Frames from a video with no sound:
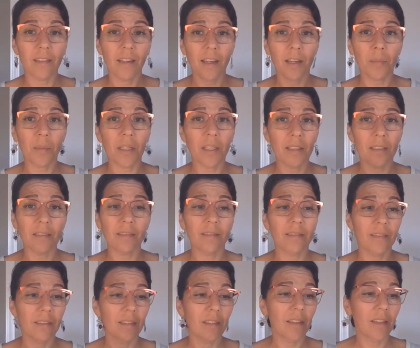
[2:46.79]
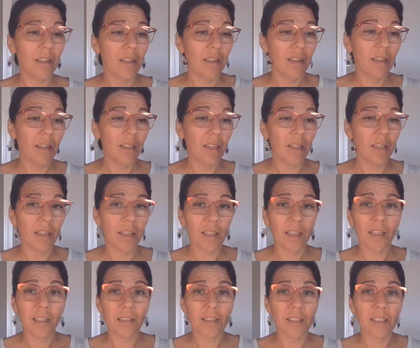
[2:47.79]
I mean, I
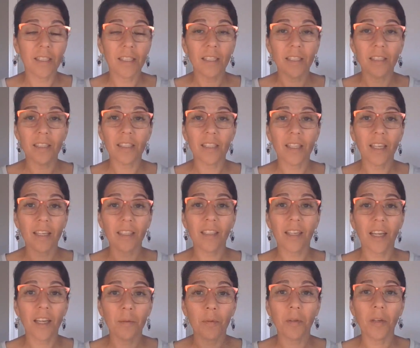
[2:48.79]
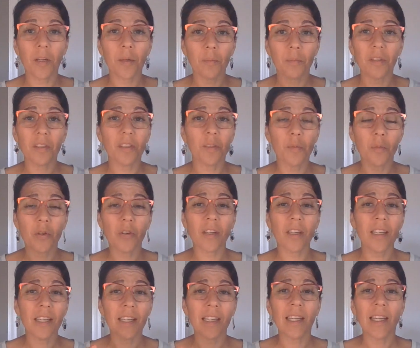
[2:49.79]
could see the sun coming up this
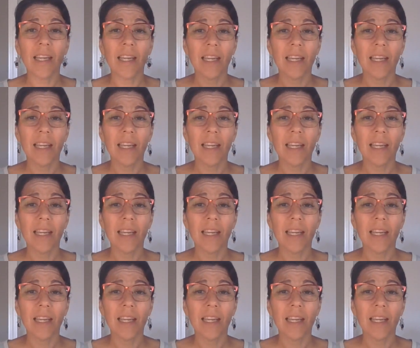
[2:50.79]
morning,